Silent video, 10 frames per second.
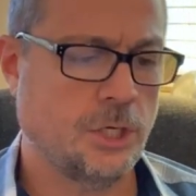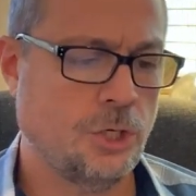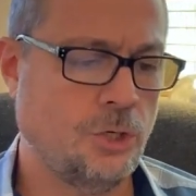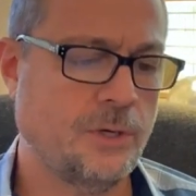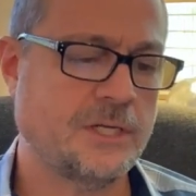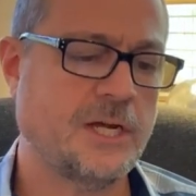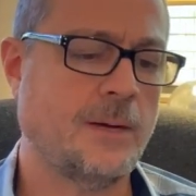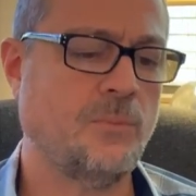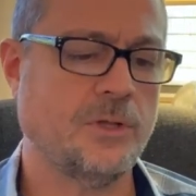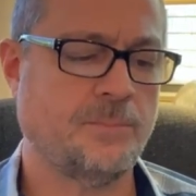who had
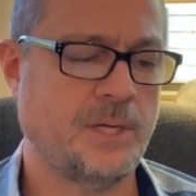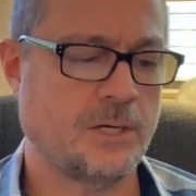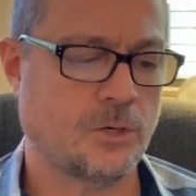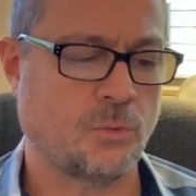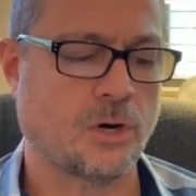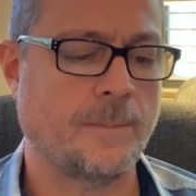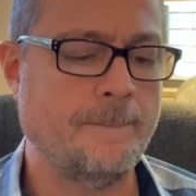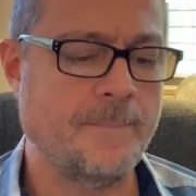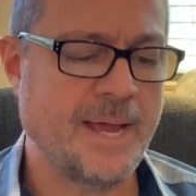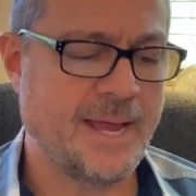come with Peter were
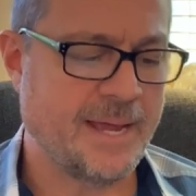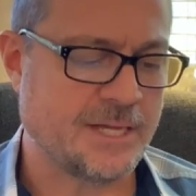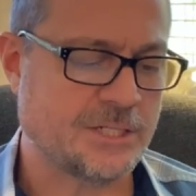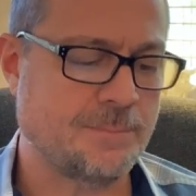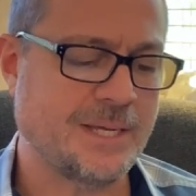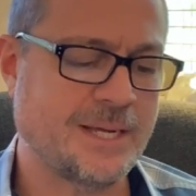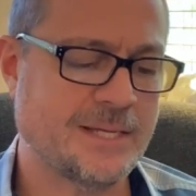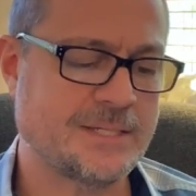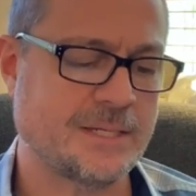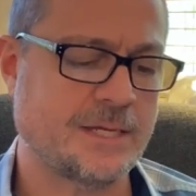amazed
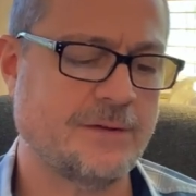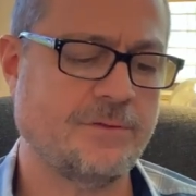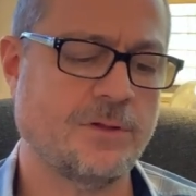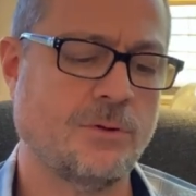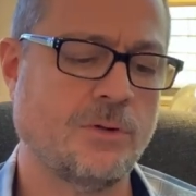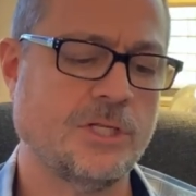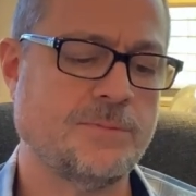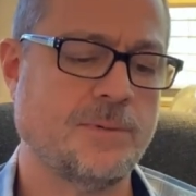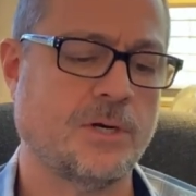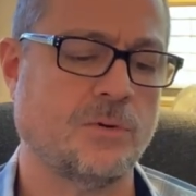because the gift of the Holy
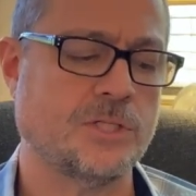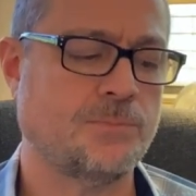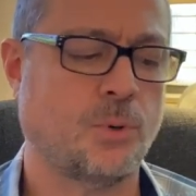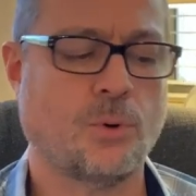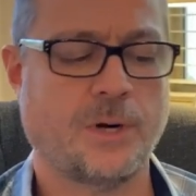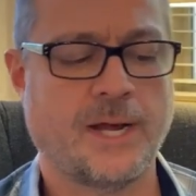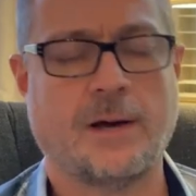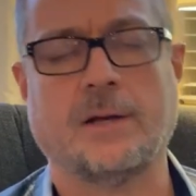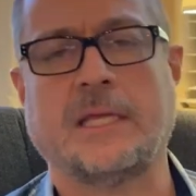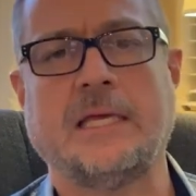Spirit was poured out